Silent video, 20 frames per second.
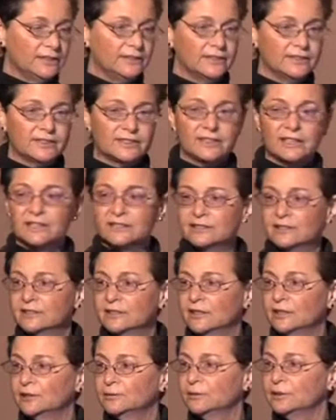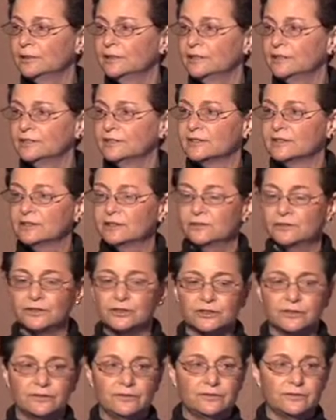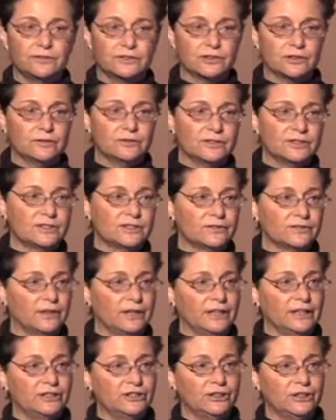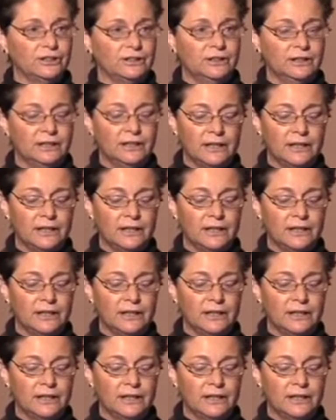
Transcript: in this case in Delaware, it's the Division of Services for Aging